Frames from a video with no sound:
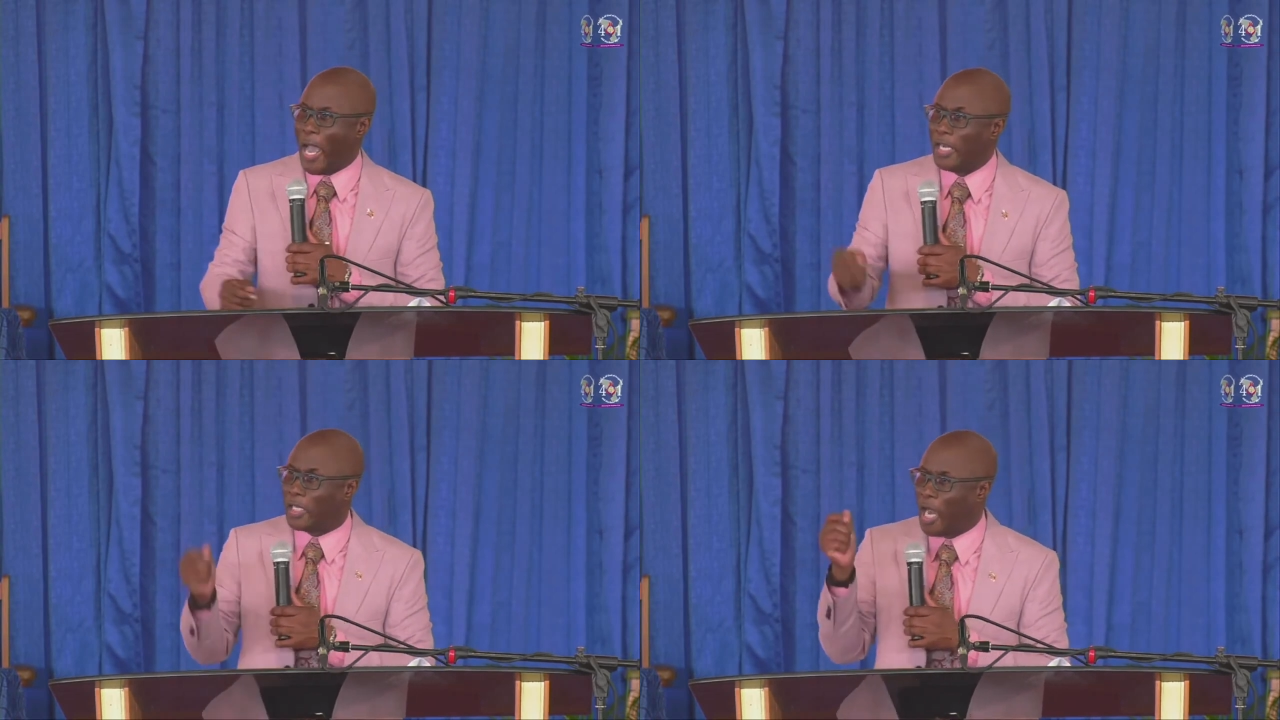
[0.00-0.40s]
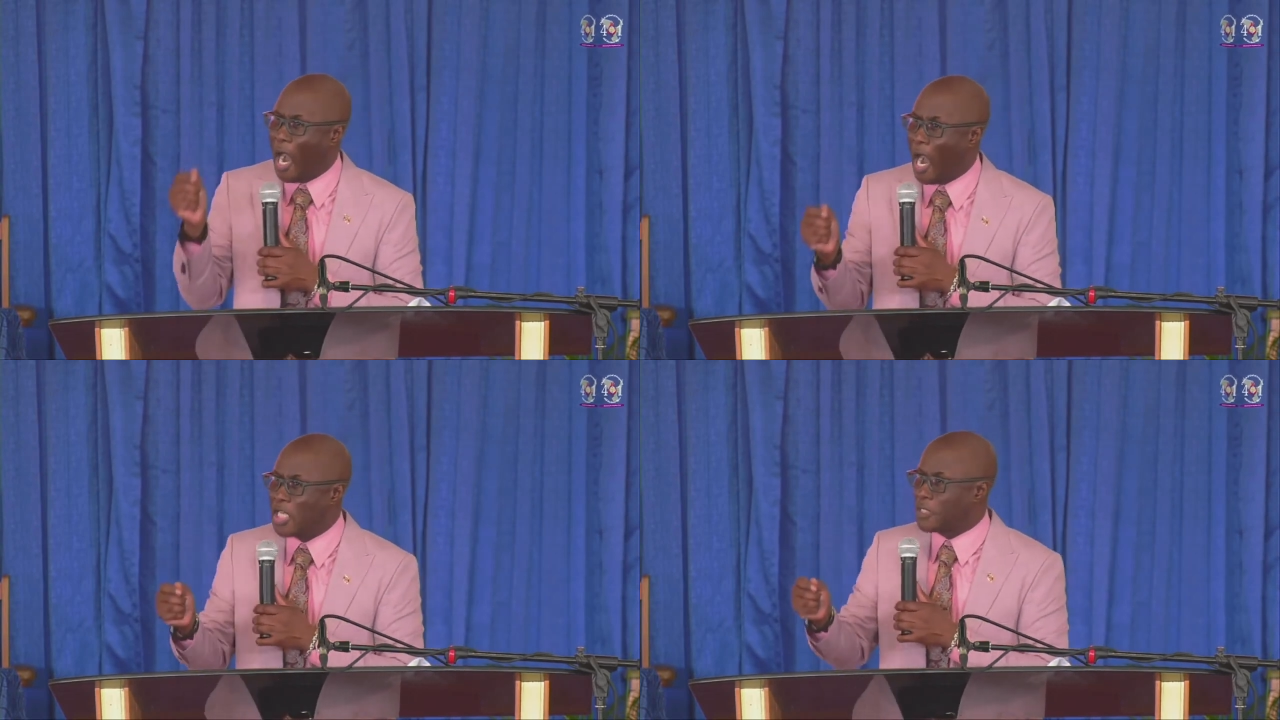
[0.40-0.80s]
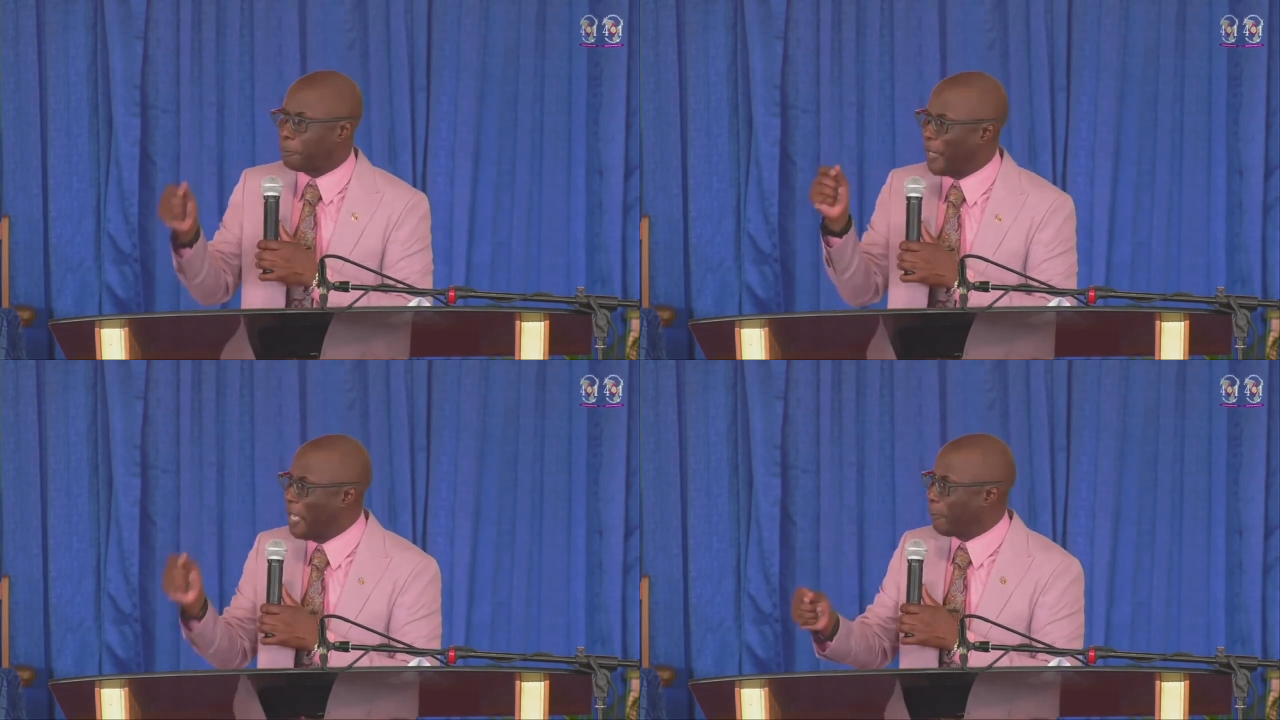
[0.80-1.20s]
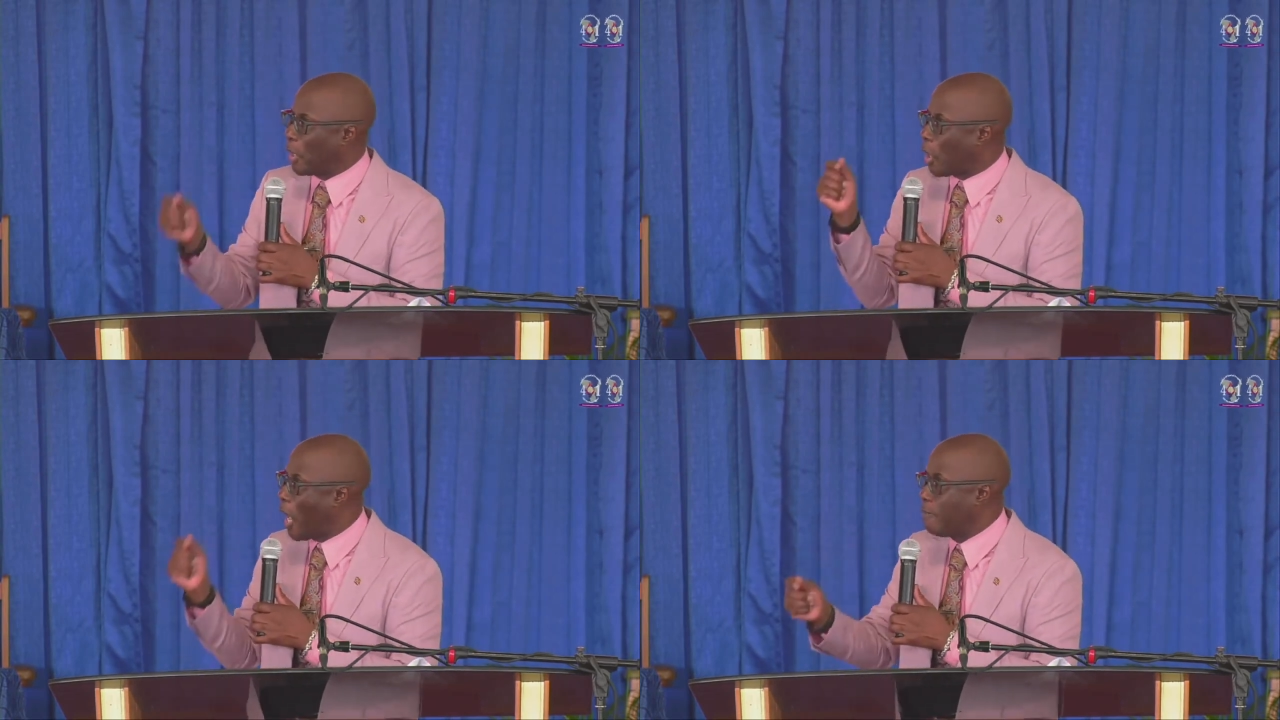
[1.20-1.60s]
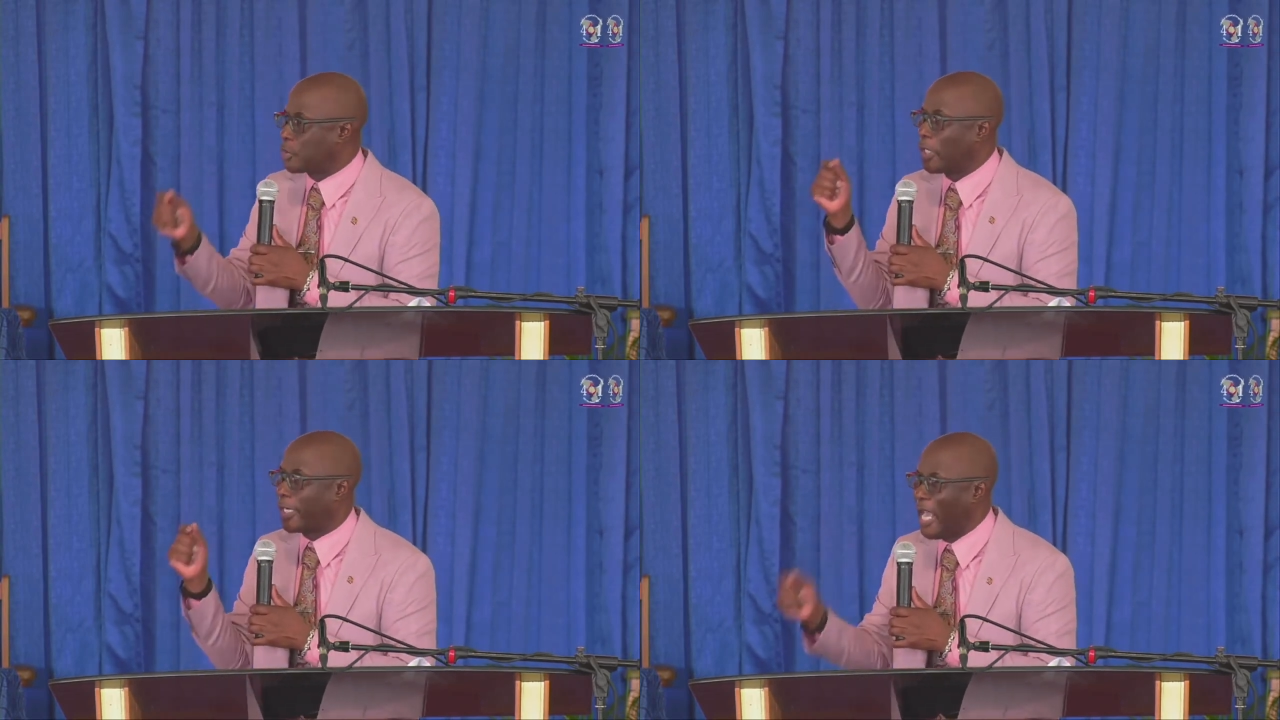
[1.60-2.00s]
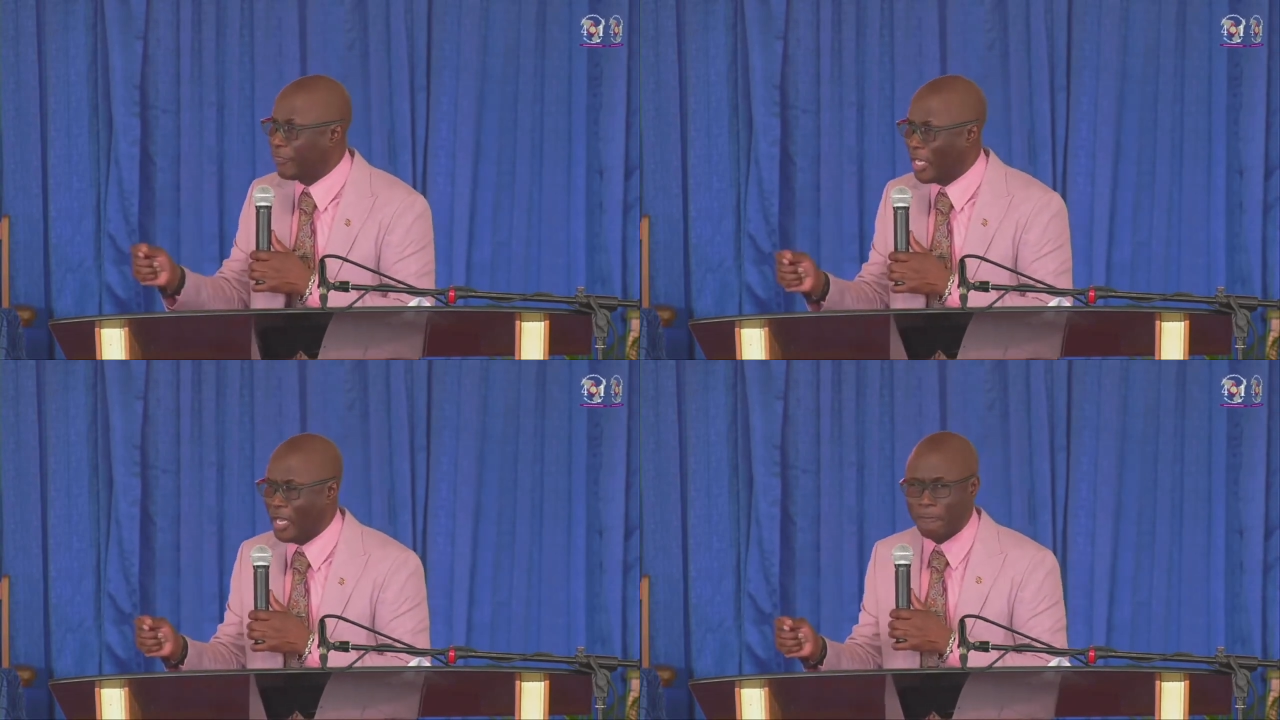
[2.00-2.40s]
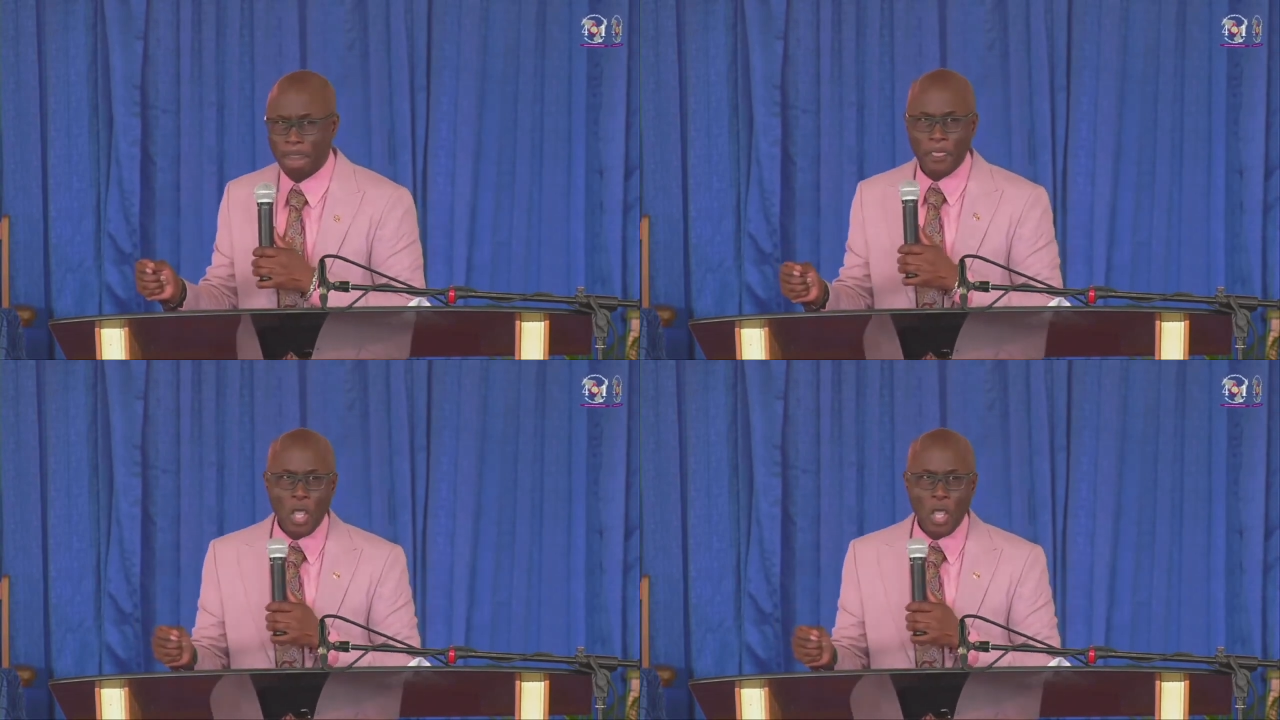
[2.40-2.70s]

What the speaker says: When God's people come together,